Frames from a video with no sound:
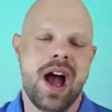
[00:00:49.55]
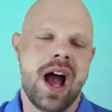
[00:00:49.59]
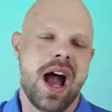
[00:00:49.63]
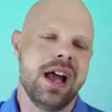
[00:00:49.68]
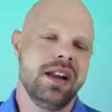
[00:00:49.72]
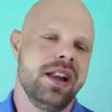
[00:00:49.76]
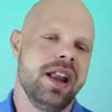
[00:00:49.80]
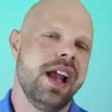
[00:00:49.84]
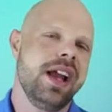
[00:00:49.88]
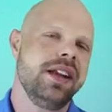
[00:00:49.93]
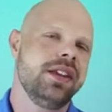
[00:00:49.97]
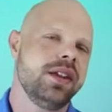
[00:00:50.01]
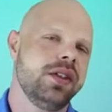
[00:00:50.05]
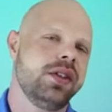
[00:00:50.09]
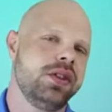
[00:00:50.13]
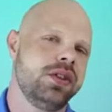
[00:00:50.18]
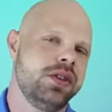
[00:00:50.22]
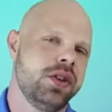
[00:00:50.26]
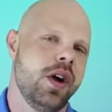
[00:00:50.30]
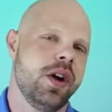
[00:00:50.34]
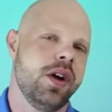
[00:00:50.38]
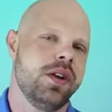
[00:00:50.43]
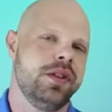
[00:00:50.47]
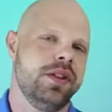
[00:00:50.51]
I like to
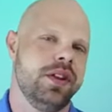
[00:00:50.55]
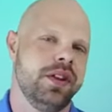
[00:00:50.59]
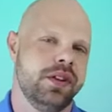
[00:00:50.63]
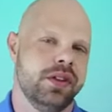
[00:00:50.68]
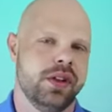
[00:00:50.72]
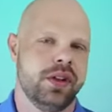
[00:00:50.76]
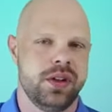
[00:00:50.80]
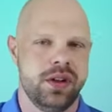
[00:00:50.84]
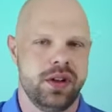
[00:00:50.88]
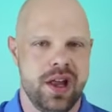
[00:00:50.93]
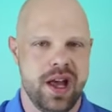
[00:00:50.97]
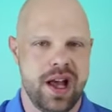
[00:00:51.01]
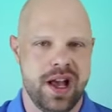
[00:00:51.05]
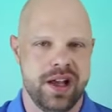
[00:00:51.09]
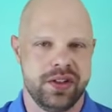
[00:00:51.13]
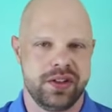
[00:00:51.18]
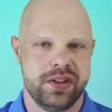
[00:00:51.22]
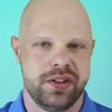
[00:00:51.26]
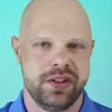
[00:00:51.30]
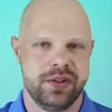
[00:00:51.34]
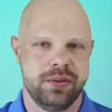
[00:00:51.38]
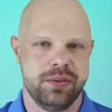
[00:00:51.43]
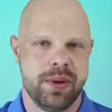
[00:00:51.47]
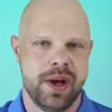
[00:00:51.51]
start this
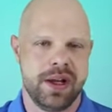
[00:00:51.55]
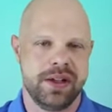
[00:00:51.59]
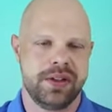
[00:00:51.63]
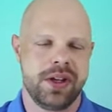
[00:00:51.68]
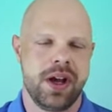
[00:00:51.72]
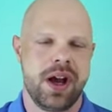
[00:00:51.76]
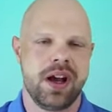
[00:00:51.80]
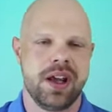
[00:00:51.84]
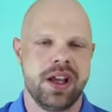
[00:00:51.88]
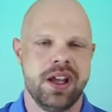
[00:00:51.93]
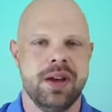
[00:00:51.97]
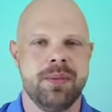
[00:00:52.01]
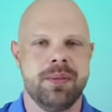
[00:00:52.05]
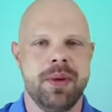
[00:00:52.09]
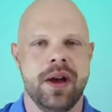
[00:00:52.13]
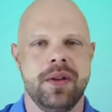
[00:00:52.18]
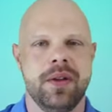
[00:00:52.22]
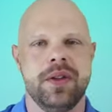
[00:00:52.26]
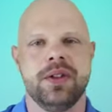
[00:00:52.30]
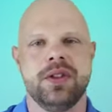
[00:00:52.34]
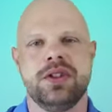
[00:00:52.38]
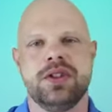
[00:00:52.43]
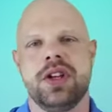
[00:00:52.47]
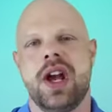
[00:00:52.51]
class by talking
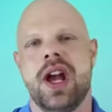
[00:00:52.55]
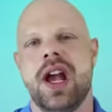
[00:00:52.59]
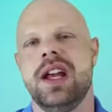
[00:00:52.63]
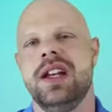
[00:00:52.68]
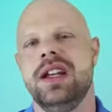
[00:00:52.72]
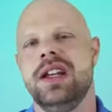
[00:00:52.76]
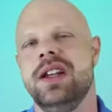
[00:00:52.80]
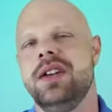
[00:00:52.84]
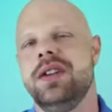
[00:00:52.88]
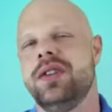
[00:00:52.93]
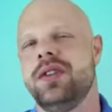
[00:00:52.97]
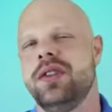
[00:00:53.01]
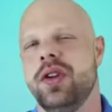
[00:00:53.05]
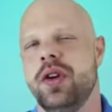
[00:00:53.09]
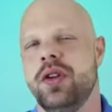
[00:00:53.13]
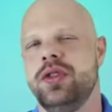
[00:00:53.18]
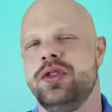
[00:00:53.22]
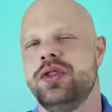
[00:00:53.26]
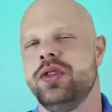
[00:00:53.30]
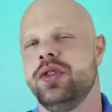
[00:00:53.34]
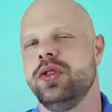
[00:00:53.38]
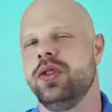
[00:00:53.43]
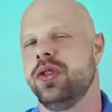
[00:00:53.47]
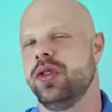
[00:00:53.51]
about the Chinese
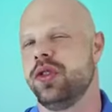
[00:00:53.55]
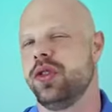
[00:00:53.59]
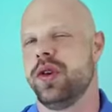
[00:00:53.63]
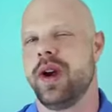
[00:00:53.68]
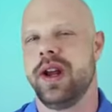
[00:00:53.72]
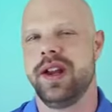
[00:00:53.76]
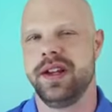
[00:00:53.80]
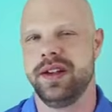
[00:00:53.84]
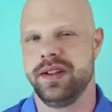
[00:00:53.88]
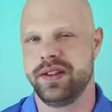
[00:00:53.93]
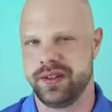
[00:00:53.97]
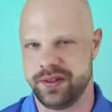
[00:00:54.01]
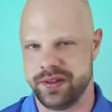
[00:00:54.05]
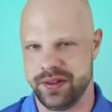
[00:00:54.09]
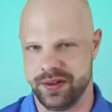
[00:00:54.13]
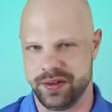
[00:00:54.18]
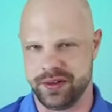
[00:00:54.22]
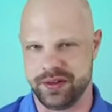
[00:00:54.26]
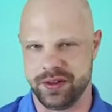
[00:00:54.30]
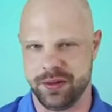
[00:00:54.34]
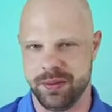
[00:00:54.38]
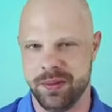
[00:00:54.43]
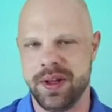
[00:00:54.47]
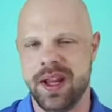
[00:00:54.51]
social credit
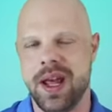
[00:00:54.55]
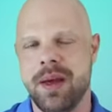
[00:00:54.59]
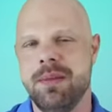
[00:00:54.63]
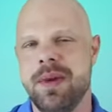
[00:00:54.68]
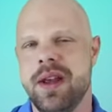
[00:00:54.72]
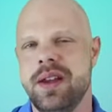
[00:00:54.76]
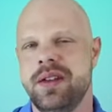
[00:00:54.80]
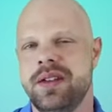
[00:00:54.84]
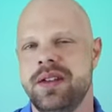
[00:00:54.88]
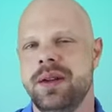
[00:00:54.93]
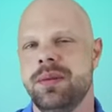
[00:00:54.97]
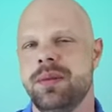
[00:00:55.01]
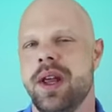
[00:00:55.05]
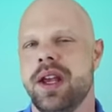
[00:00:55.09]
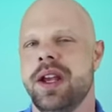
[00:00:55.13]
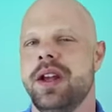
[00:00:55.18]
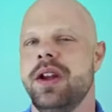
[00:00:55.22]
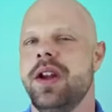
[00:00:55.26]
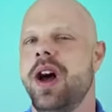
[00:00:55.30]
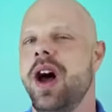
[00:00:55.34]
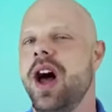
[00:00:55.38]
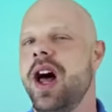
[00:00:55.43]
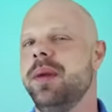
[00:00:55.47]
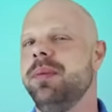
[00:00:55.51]
system, and that may seem like
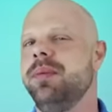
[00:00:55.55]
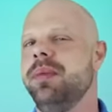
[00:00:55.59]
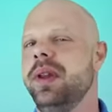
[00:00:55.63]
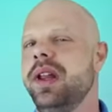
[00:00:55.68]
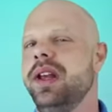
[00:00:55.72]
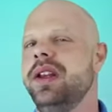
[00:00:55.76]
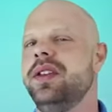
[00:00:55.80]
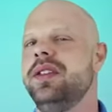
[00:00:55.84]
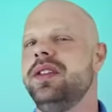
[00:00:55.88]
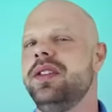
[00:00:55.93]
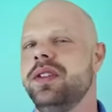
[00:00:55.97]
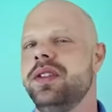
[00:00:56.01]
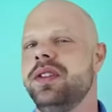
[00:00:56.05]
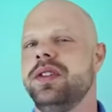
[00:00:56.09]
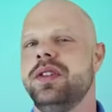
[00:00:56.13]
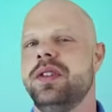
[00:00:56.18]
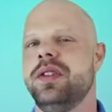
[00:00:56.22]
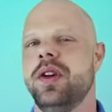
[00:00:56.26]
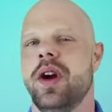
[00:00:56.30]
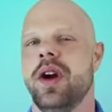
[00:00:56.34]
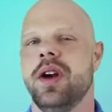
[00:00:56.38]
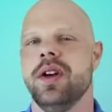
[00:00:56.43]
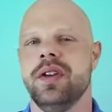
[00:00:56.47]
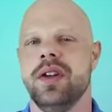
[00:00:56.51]
an odd place to
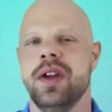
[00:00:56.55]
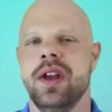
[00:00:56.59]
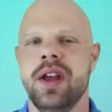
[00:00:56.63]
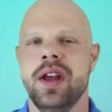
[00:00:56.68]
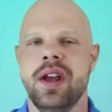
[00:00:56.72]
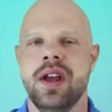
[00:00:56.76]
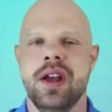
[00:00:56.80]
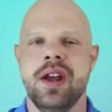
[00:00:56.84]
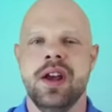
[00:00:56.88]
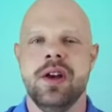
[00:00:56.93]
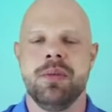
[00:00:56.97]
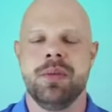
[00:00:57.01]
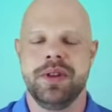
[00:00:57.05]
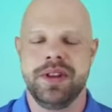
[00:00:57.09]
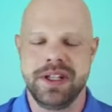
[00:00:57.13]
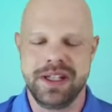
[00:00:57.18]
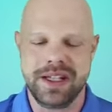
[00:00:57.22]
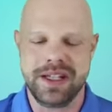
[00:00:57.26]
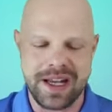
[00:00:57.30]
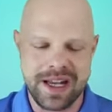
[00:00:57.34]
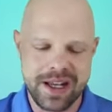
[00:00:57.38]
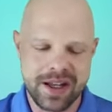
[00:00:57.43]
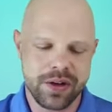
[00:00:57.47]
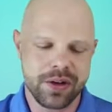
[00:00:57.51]
start, but
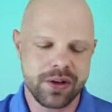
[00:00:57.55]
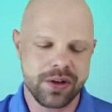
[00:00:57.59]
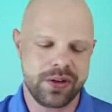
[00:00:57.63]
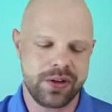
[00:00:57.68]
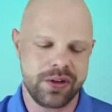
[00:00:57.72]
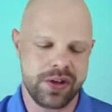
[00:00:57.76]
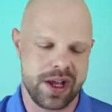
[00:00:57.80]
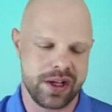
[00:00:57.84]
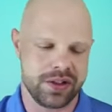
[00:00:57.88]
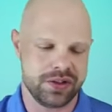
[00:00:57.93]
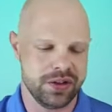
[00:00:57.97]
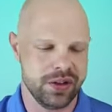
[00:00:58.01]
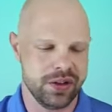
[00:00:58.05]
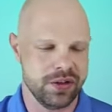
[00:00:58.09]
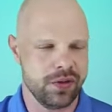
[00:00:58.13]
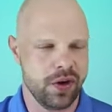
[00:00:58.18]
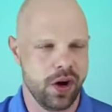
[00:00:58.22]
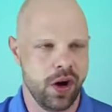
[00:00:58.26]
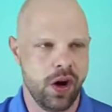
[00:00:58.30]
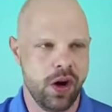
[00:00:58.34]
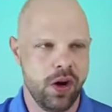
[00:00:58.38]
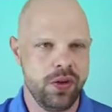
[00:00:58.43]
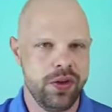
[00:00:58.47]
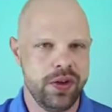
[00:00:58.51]
the intersection of
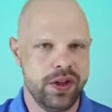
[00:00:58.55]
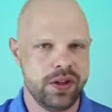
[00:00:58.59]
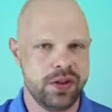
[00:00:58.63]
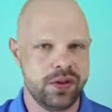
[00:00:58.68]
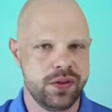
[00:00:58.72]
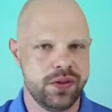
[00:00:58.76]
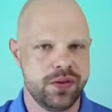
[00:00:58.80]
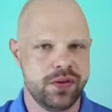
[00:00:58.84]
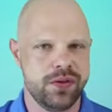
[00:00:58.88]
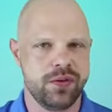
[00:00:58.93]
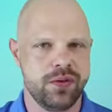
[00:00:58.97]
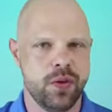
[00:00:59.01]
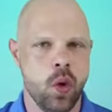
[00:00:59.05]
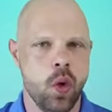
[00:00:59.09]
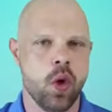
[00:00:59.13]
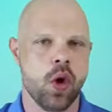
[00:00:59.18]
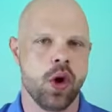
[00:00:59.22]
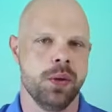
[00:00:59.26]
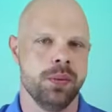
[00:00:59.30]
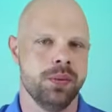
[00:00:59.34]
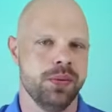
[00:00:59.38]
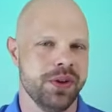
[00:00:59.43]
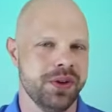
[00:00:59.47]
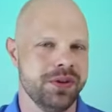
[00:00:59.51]
all these
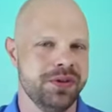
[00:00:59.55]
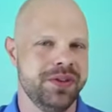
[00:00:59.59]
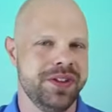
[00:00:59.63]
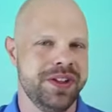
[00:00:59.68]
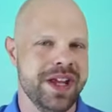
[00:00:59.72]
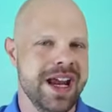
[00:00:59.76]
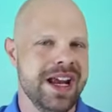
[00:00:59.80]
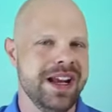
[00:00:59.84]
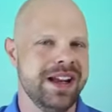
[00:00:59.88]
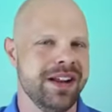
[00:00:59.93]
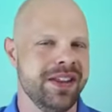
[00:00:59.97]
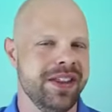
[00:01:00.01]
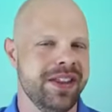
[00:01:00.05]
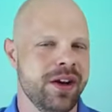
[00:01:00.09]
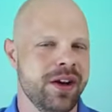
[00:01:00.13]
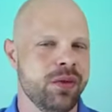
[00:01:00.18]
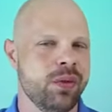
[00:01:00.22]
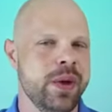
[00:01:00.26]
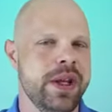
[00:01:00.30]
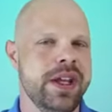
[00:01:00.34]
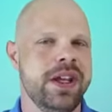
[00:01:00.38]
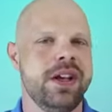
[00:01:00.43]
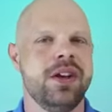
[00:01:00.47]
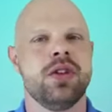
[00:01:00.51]
forms of data
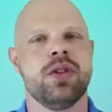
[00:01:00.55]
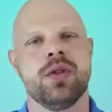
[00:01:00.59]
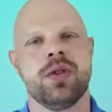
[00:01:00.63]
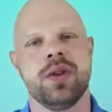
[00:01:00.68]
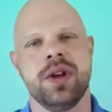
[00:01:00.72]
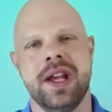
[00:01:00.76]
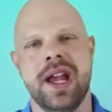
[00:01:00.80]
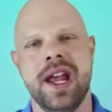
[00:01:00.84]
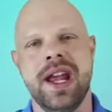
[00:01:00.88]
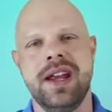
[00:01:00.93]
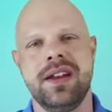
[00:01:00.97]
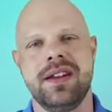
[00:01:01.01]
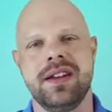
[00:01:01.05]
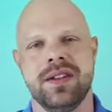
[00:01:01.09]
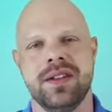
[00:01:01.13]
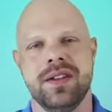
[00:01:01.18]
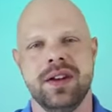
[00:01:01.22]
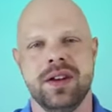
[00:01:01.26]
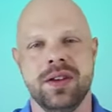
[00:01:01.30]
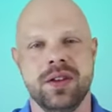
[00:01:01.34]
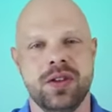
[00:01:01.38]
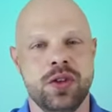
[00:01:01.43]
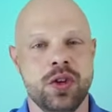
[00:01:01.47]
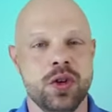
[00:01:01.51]
that we create in
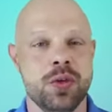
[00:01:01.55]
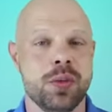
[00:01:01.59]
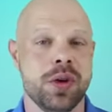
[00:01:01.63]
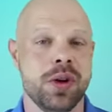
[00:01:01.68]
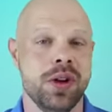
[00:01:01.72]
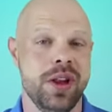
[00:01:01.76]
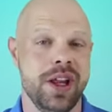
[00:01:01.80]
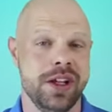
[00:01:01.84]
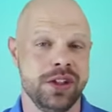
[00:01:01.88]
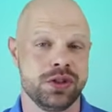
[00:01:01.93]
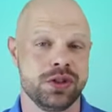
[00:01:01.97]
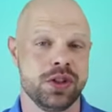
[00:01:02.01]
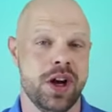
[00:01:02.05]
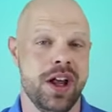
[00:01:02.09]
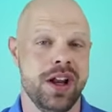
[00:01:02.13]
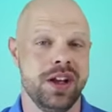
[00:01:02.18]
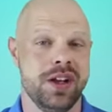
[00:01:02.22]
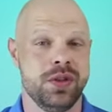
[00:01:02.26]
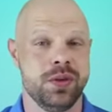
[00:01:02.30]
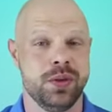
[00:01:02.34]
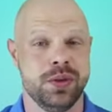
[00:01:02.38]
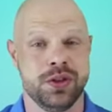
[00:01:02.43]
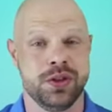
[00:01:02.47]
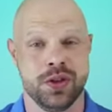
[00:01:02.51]
the consumer
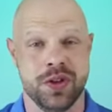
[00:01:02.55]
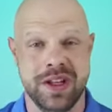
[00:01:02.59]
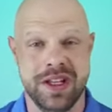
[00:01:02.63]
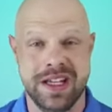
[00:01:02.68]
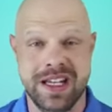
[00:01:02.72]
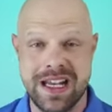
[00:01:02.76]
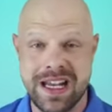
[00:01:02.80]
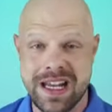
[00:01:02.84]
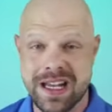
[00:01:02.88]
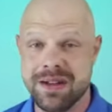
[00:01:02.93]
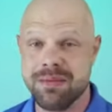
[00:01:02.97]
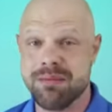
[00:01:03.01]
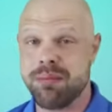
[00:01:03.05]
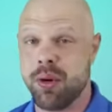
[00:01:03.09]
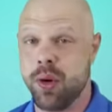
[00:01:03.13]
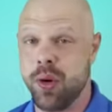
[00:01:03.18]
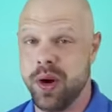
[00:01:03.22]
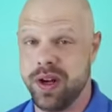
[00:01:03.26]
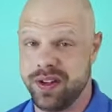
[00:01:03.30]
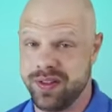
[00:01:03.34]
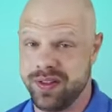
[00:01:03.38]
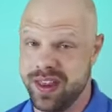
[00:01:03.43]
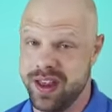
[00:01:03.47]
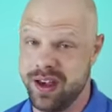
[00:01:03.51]
electronics, which are the
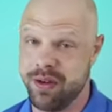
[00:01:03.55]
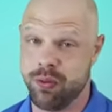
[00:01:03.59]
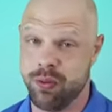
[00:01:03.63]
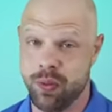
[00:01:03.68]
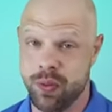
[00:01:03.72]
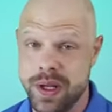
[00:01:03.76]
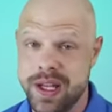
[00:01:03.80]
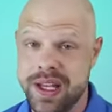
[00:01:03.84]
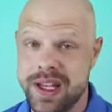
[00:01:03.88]
endpoints that